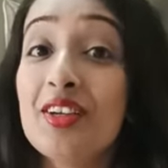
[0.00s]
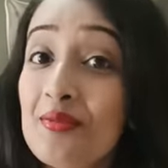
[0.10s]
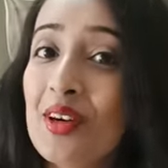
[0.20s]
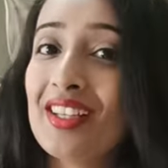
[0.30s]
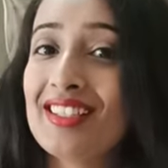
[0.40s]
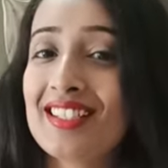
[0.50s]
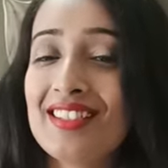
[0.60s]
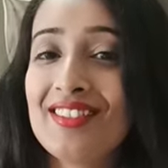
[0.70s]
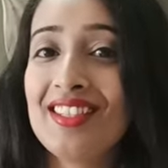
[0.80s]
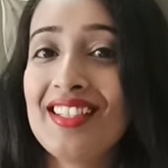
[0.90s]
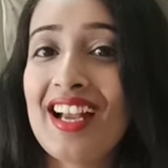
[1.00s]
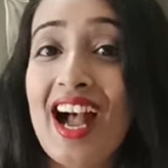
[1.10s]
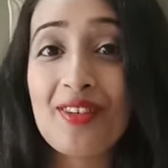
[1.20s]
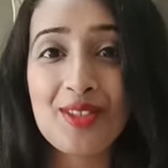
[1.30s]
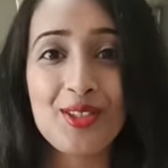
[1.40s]
morning, children.
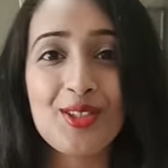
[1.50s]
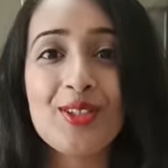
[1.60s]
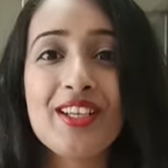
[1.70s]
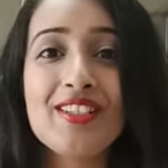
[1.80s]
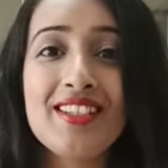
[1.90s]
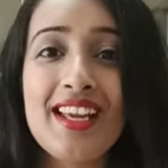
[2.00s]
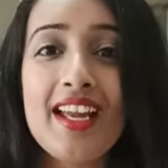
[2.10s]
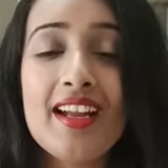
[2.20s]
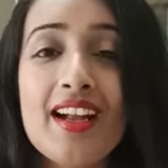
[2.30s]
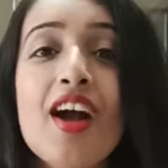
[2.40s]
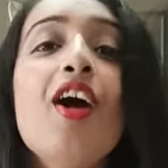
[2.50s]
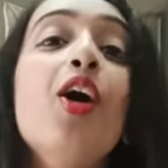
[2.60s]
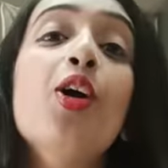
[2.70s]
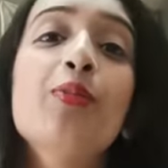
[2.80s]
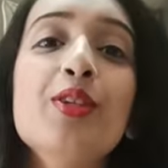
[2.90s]
How are you doing today?
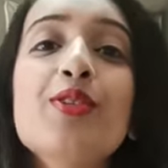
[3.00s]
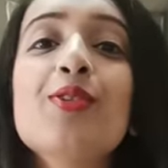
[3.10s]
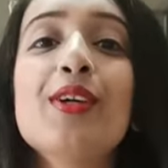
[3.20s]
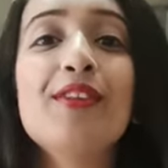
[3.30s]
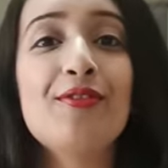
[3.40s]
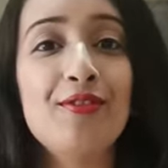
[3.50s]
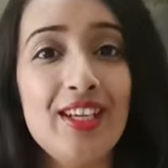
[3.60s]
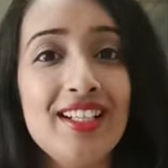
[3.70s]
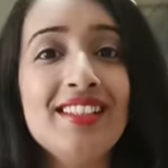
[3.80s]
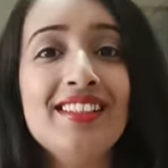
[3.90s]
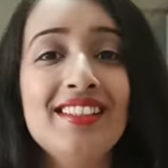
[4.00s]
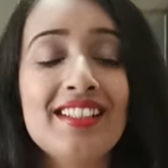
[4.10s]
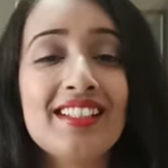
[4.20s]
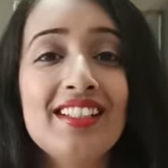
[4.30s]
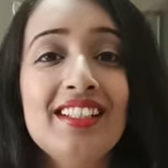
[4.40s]
Hope you're doing well.
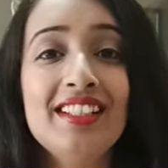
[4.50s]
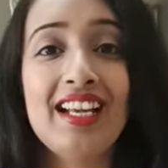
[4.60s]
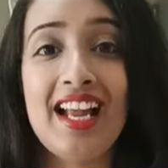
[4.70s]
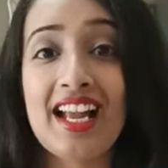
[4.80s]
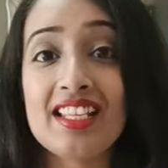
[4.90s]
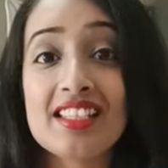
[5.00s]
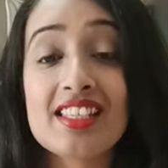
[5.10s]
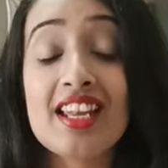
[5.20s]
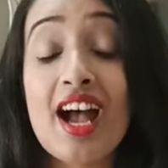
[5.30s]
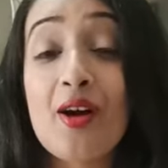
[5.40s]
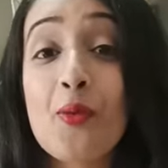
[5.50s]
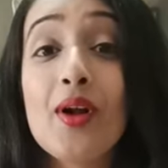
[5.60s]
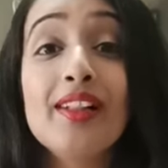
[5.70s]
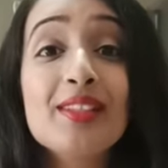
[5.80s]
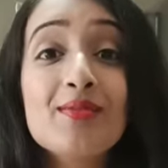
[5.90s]
And now,
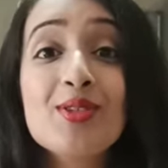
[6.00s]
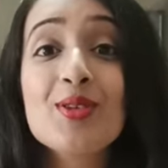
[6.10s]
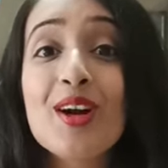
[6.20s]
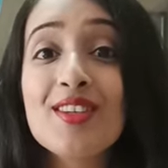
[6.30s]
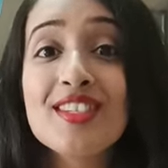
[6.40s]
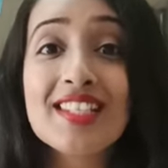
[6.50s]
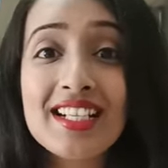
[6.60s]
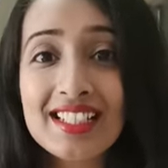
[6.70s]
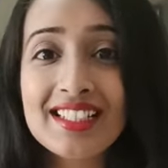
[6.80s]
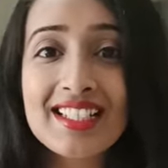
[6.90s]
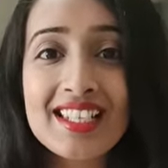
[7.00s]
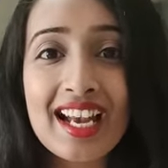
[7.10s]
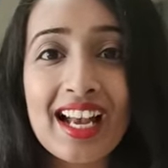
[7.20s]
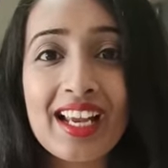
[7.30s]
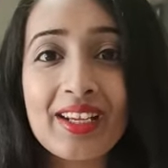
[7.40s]
welcome to our circle
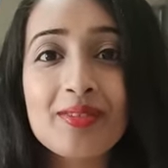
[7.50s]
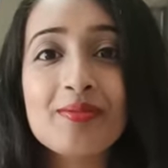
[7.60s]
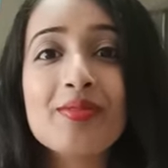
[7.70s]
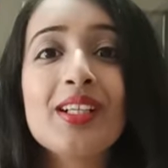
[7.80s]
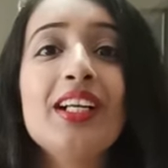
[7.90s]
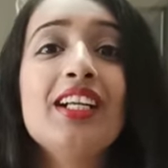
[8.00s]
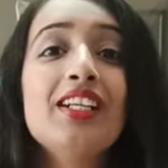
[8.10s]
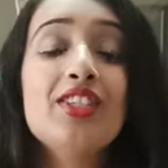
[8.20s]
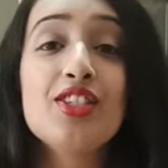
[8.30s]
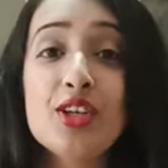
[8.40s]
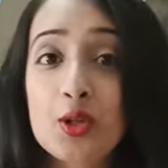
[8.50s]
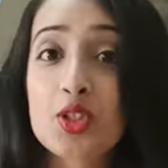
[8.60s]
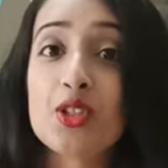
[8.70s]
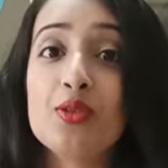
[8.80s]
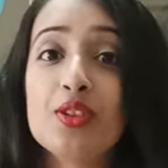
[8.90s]
time. So,
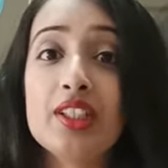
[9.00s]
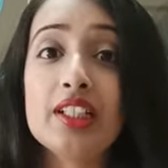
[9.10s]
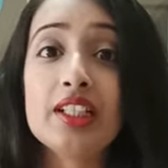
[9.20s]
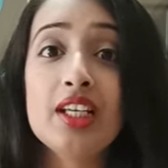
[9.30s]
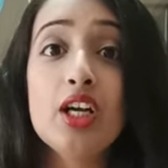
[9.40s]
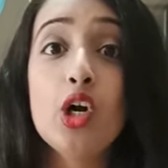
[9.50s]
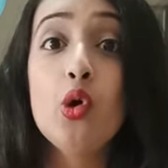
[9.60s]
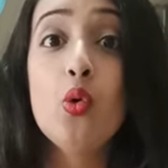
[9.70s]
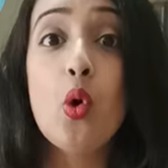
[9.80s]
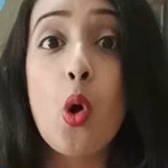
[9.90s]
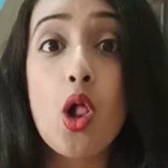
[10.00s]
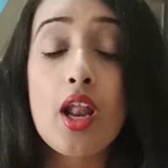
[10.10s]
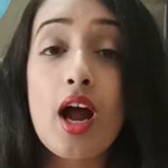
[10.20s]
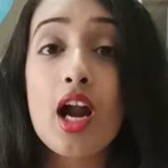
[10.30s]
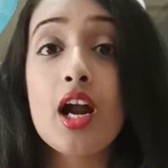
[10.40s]
children, who all
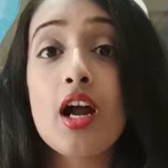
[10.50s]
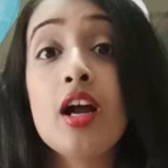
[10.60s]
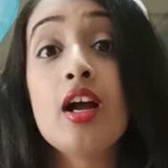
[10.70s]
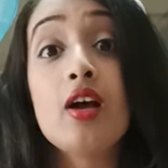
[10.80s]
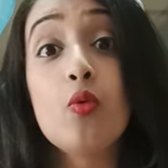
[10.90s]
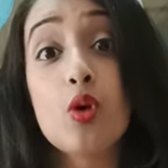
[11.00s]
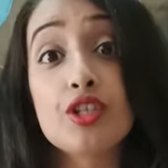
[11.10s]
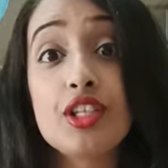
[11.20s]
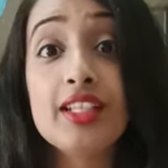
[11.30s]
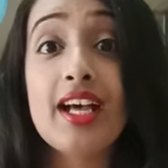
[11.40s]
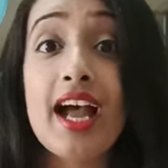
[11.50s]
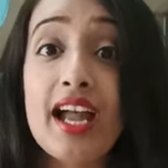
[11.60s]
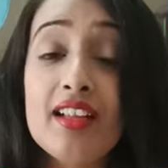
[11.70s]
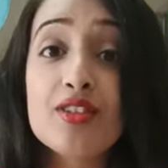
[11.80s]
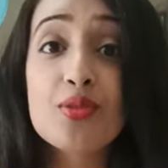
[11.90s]
are washing their
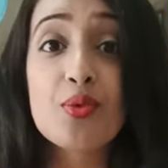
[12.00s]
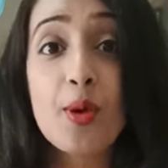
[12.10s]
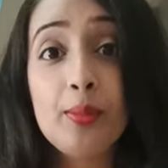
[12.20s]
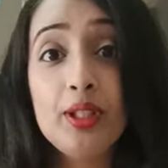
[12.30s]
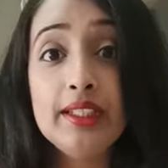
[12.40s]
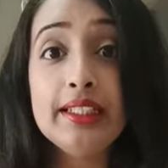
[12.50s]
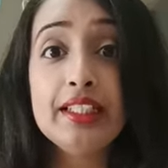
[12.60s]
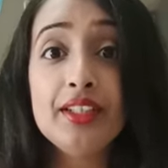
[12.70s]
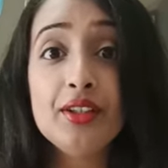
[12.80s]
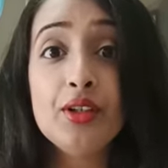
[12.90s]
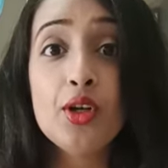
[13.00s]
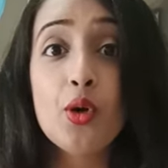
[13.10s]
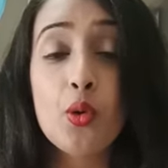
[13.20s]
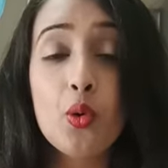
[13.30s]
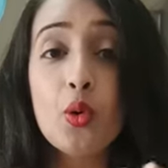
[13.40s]
hands properly?
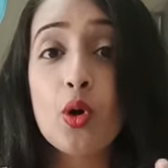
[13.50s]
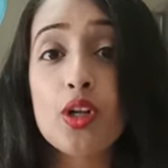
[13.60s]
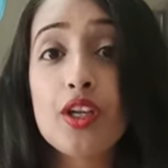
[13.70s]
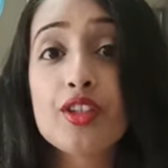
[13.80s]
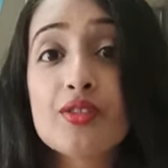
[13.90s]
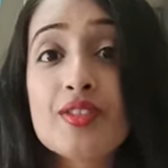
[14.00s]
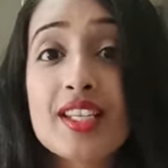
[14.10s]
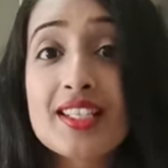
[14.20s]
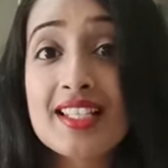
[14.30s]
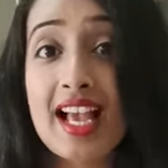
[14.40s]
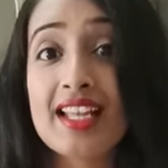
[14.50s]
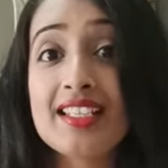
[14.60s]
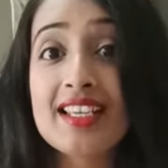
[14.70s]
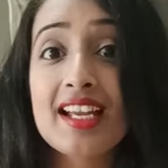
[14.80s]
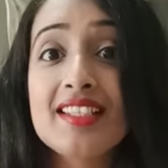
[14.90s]
Who all are using
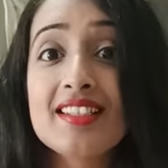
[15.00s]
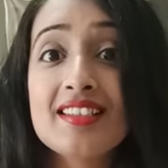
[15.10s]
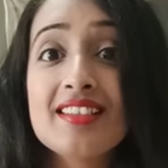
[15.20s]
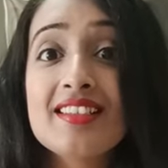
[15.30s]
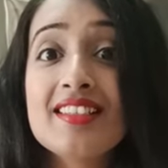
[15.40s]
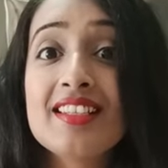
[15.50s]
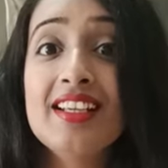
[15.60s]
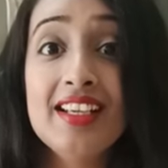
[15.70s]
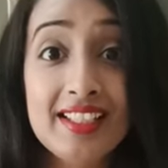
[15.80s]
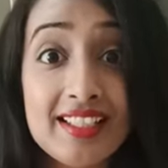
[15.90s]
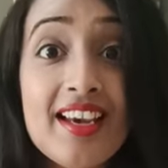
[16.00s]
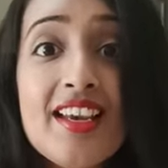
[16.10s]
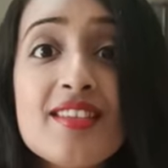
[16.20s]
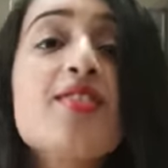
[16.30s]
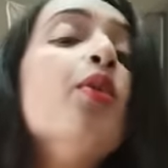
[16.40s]
sanitizers?
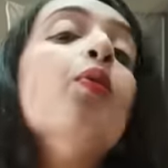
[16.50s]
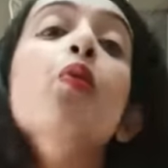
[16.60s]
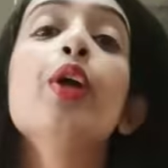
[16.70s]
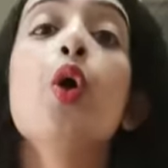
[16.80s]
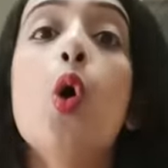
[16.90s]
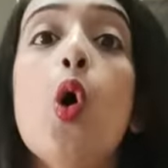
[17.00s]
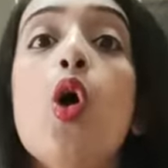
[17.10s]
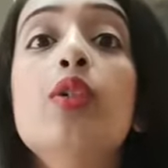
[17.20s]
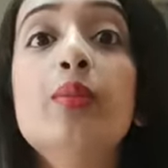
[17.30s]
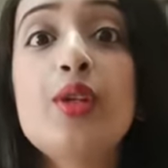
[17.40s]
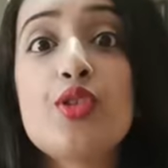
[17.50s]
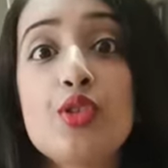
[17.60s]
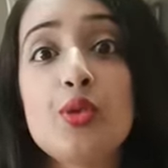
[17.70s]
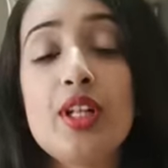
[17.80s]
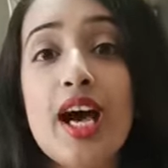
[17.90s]
Yes, we all must
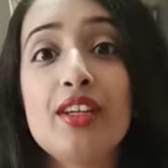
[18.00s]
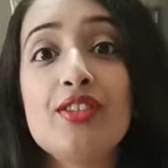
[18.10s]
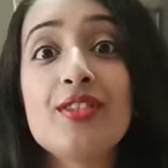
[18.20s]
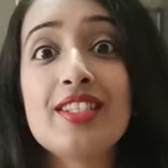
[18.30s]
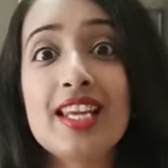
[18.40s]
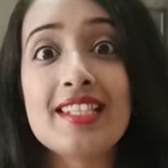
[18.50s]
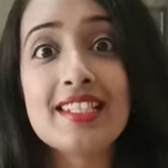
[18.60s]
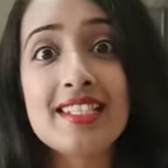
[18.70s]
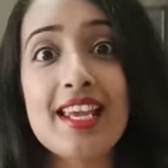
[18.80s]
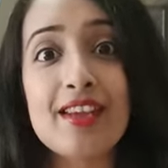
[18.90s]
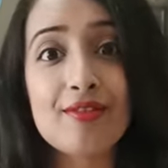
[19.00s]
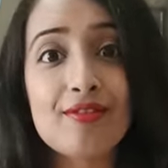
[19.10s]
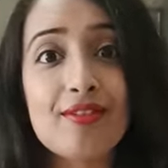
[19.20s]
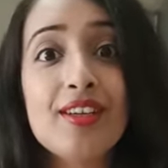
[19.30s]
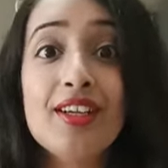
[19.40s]
do that to stay safe.
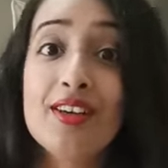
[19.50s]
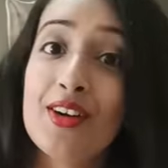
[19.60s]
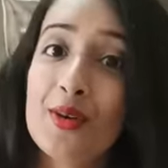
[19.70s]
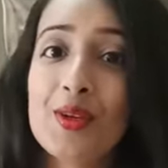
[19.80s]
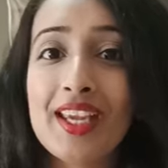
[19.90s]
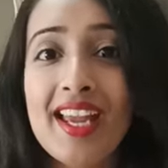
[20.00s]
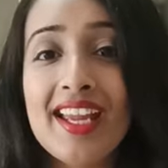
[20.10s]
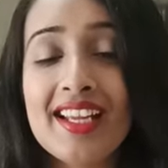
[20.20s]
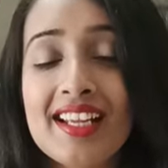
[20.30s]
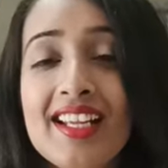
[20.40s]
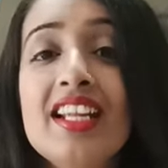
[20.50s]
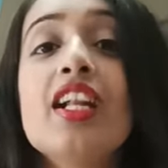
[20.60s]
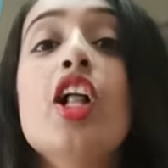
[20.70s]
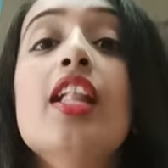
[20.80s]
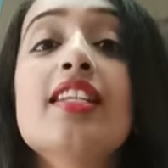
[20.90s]
Okay?
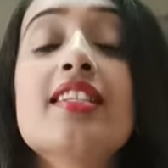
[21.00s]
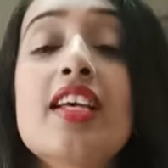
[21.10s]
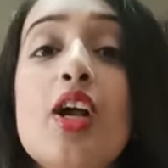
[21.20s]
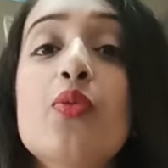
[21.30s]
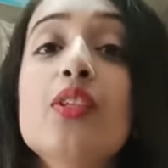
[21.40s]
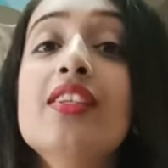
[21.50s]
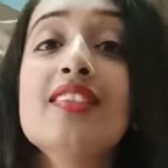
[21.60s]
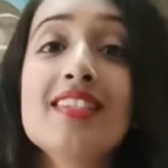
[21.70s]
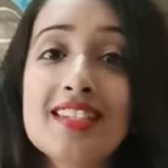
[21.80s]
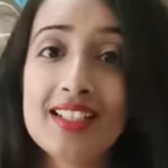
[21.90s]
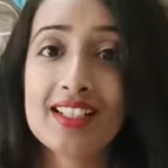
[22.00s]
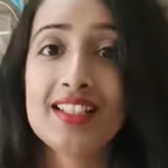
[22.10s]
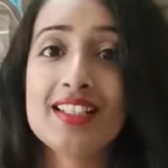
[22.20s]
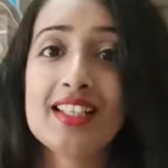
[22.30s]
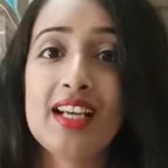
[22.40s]
Now, let's start with the
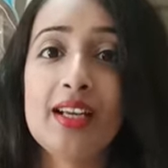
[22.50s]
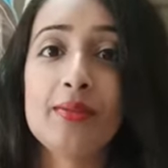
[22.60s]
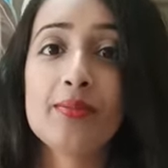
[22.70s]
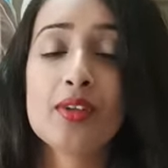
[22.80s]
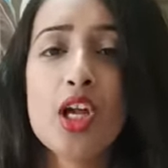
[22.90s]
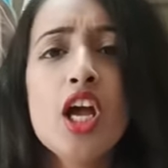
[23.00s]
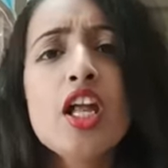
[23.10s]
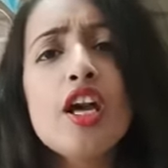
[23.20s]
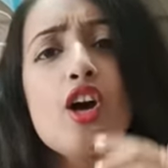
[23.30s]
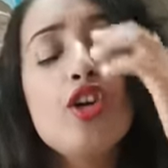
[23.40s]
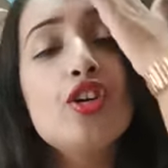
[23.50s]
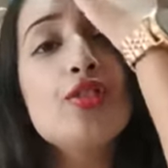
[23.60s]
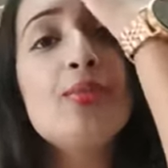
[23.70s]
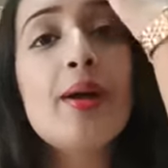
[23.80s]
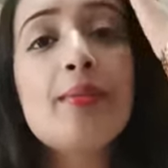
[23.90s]
circle time. Now, who
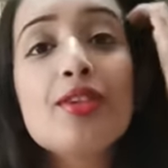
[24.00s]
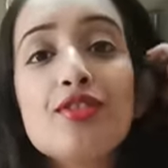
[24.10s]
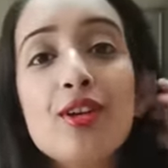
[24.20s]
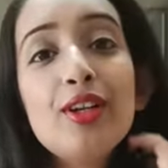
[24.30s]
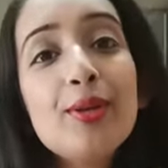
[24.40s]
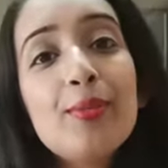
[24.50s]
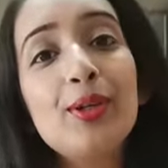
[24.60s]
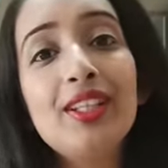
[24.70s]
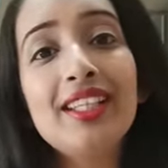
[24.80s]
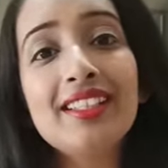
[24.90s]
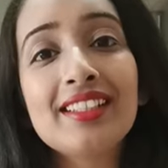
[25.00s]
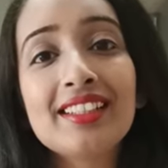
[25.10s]
remembers Roly Poly?